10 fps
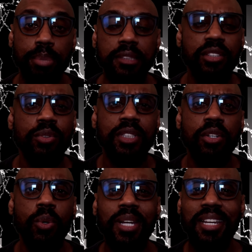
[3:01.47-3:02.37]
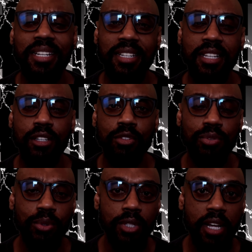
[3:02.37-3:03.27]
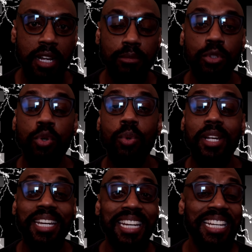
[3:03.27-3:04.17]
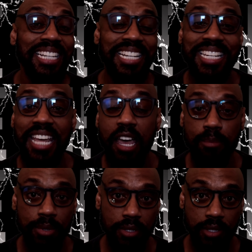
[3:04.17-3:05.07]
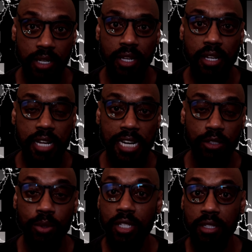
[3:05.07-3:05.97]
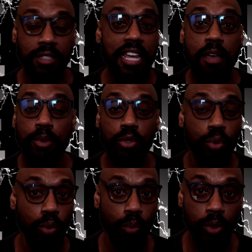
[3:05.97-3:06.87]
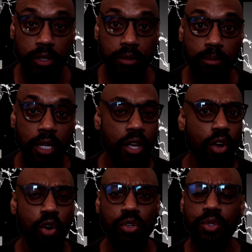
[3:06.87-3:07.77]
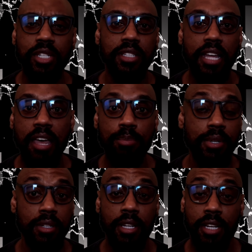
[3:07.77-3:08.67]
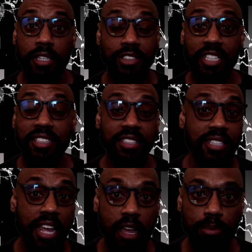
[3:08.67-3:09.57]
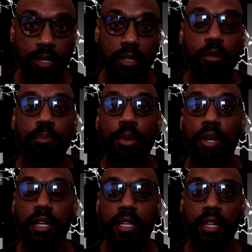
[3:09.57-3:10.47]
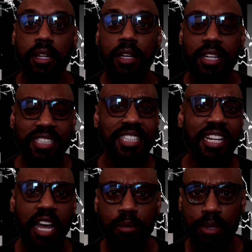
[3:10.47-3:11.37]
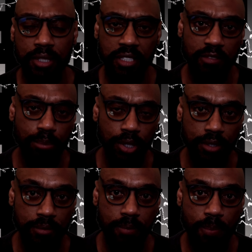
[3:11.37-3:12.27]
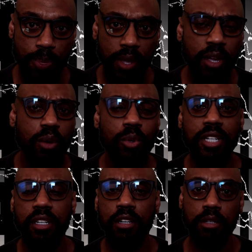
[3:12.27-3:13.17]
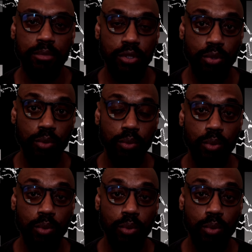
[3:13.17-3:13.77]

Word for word: button. So just go ahead and hit it a few times. Go ahead and tap it, and you can tap it to a rhythm, or you can tap it just to tap it. But it's that I believe button when it comes to